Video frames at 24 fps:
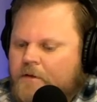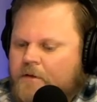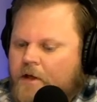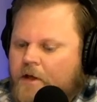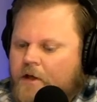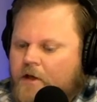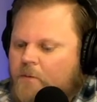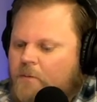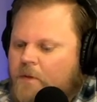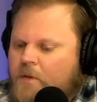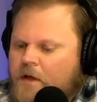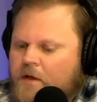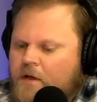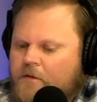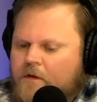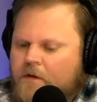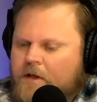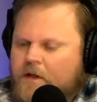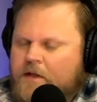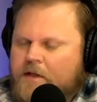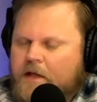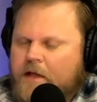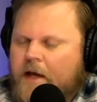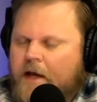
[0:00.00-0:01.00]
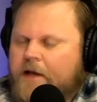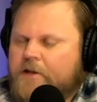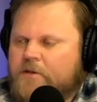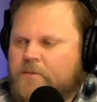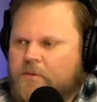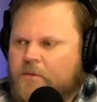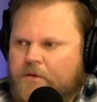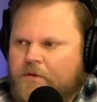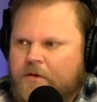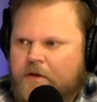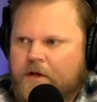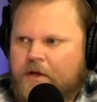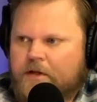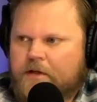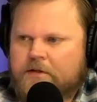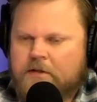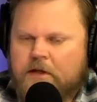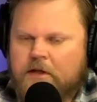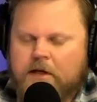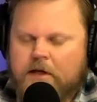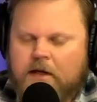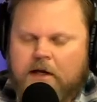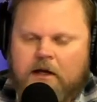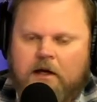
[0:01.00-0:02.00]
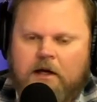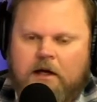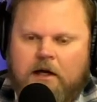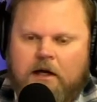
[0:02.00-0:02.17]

it could be even intangible things like i,